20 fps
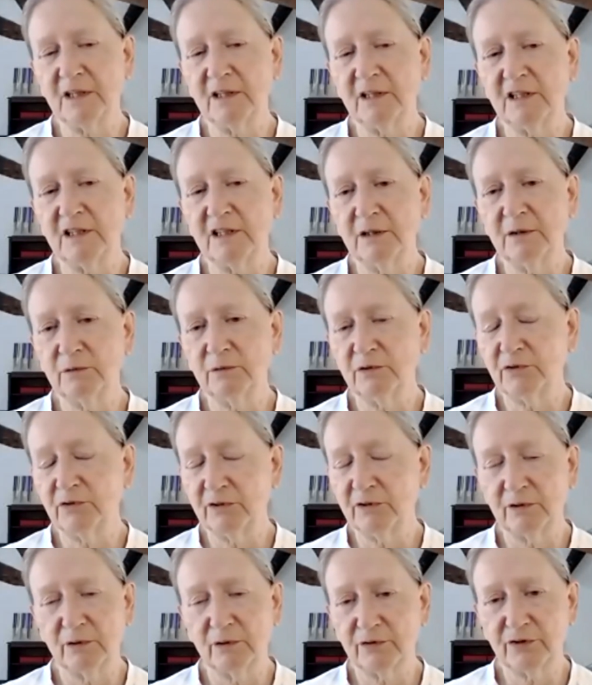he
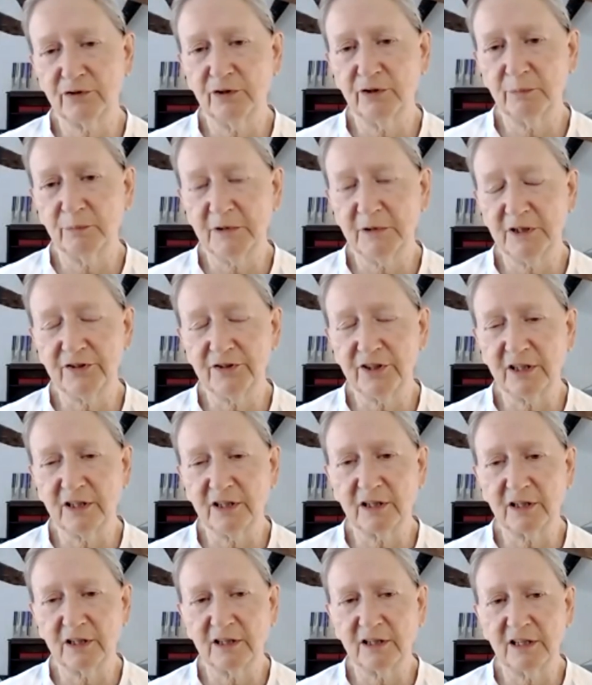was also a
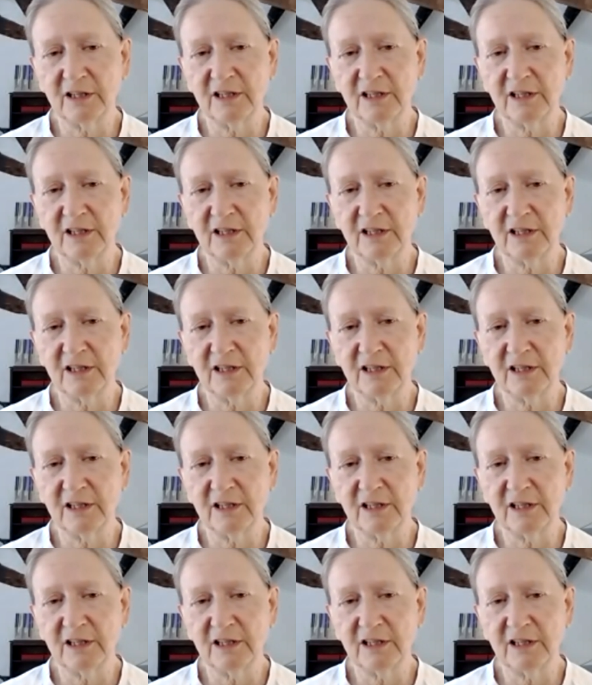mystic,